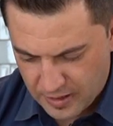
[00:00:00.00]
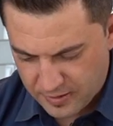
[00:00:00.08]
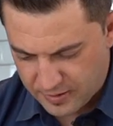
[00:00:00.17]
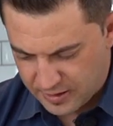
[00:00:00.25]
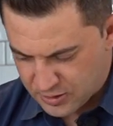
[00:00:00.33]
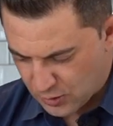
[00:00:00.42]

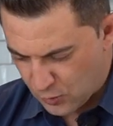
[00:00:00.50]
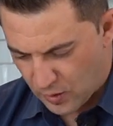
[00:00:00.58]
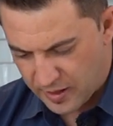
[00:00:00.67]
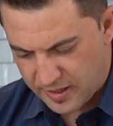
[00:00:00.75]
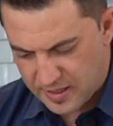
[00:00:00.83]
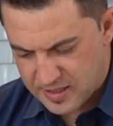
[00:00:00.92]
These are
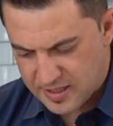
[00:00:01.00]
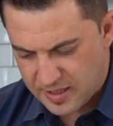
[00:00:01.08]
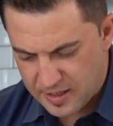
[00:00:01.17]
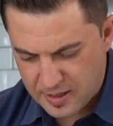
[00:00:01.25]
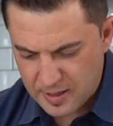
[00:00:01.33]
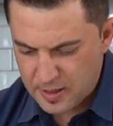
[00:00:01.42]
quite
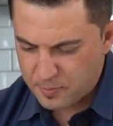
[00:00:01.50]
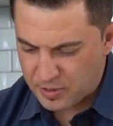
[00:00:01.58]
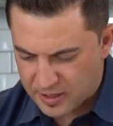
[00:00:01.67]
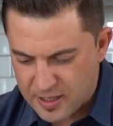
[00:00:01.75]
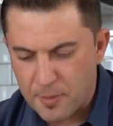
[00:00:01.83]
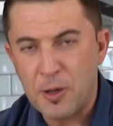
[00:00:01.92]
easy,
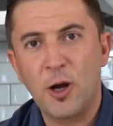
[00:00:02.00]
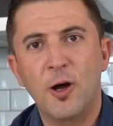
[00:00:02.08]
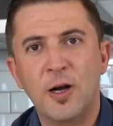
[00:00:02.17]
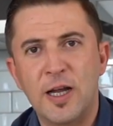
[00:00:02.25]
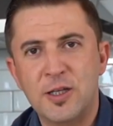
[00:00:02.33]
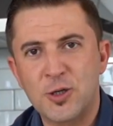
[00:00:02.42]
but come
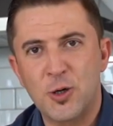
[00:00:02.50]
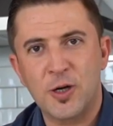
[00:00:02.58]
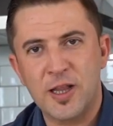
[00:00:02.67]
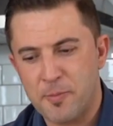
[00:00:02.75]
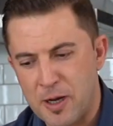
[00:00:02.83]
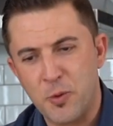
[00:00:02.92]
along, let's
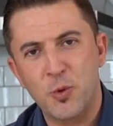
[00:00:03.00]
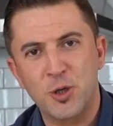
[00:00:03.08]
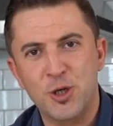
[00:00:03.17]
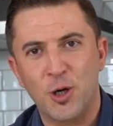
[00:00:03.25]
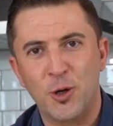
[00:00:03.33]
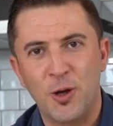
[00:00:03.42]
cook them and we'll
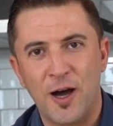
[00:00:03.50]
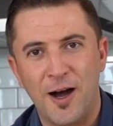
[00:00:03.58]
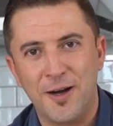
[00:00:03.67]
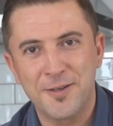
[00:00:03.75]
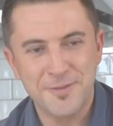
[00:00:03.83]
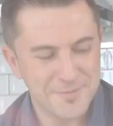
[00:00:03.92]
show you
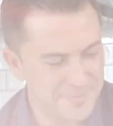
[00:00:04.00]
how.